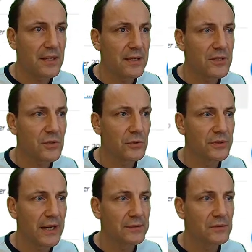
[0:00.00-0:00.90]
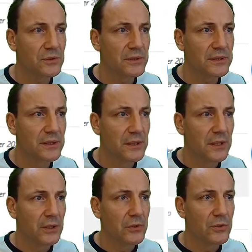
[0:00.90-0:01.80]
I scroll down to the
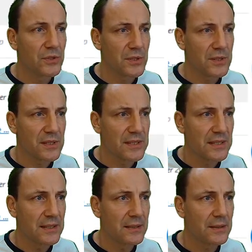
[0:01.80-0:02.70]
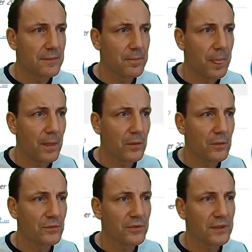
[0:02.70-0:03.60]
user sync
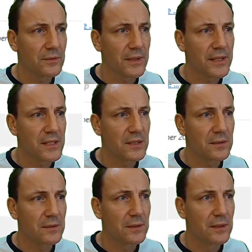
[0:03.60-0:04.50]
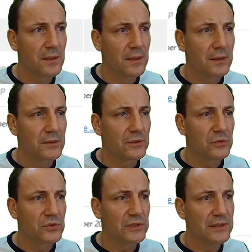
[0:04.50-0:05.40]
configuration to
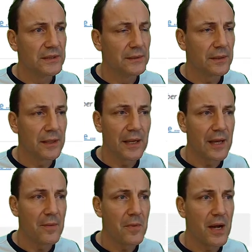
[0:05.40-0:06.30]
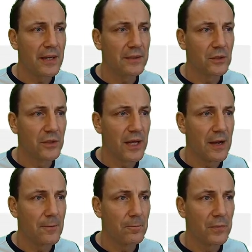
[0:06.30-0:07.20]
see, am I done now?